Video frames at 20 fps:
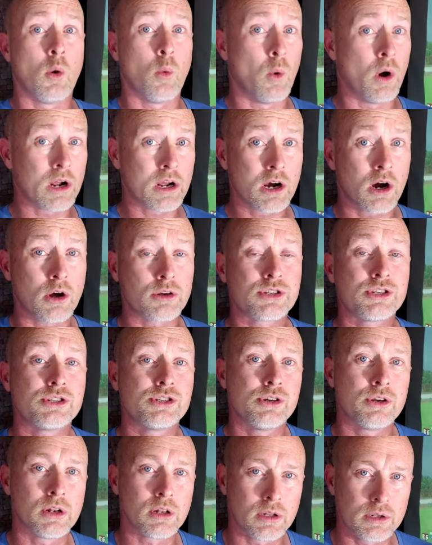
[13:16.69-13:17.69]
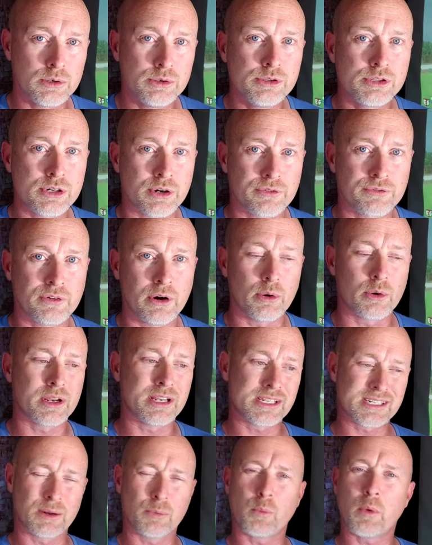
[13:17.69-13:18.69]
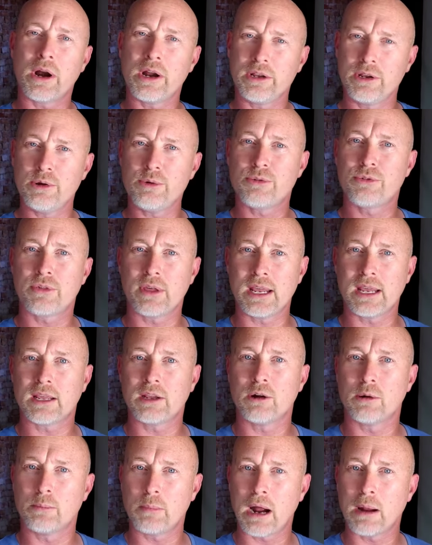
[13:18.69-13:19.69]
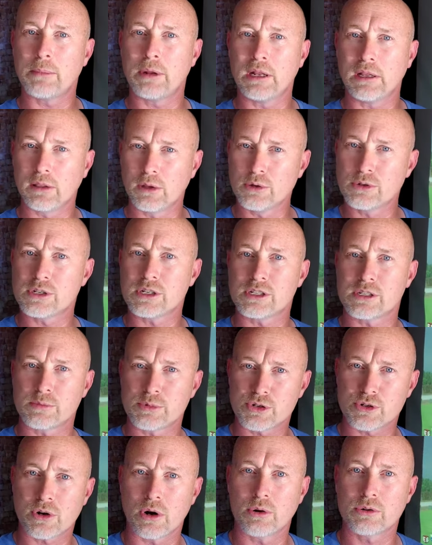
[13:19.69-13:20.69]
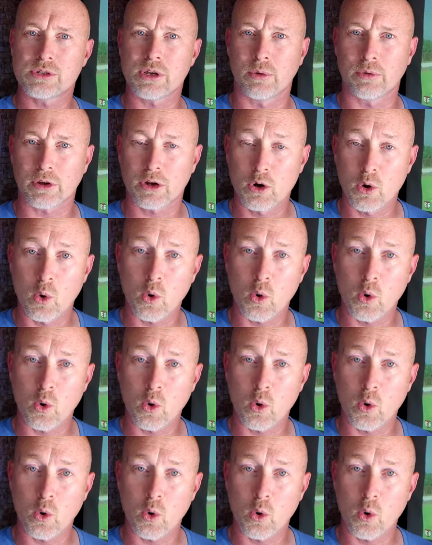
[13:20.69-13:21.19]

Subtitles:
what causes you to lose your focus and where you think you might be losing some strokes on the